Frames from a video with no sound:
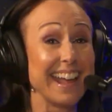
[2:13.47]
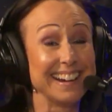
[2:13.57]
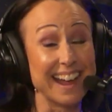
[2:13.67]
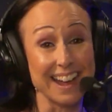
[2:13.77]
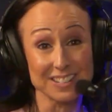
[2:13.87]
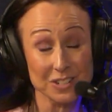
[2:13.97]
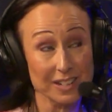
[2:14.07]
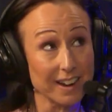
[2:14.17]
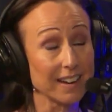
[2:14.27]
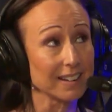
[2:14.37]
And
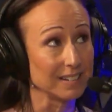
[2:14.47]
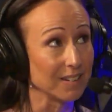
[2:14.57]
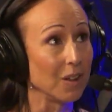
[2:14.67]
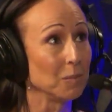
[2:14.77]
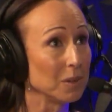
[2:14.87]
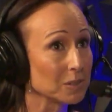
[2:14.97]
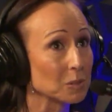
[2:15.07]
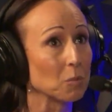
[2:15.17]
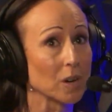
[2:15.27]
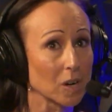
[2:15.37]
actually, I can
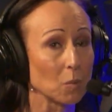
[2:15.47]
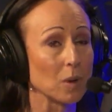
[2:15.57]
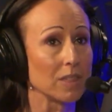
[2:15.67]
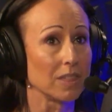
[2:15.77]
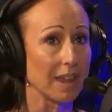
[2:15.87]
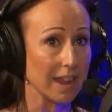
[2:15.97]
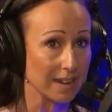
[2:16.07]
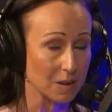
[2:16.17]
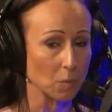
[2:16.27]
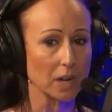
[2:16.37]
almost work with
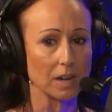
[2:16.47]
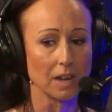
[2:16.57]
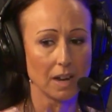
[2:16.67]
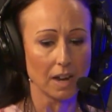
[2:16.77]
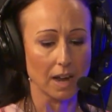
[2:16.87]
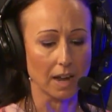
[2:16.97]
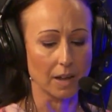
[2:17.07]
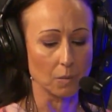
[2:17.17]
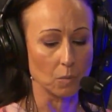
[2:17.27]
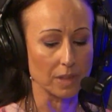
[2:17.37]
anyone,
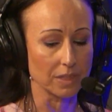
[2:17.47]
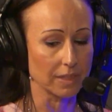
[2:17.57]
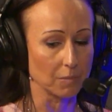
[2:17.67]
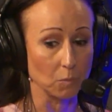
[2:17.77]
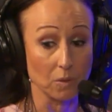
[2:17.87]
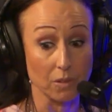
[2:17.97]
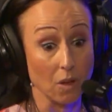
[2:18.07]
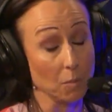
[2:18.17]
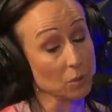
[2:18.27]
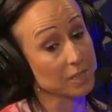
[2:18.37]
with
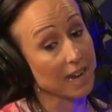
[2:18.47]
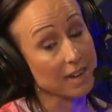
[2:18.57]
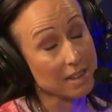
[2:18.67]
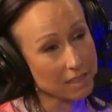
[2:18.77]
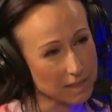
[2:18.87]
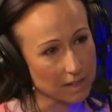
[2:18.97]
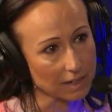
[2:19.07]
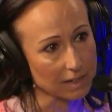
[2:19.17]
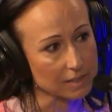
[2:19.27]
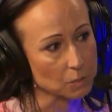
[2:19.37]
almost
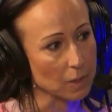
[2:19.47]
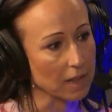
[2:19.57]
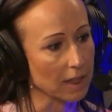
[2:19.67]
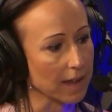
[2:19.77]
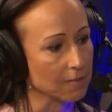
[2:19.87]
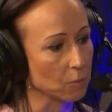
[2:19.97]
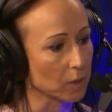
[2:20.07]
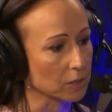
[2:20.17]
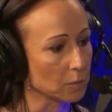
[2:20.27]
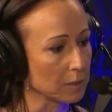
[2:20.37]
anything as well. I've
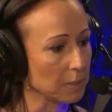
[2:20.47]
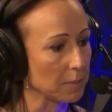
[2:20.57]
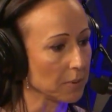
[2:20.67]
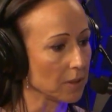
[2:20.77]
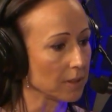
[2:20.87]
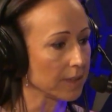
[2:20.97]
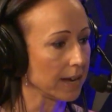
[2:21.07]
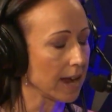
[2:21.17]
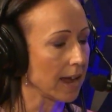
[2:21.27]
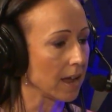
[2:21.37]
worked with people
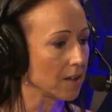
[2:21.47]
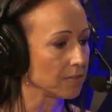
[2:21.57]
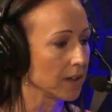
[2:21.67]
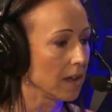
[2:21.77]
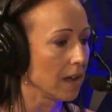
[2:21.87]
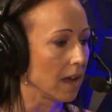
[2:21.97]
that have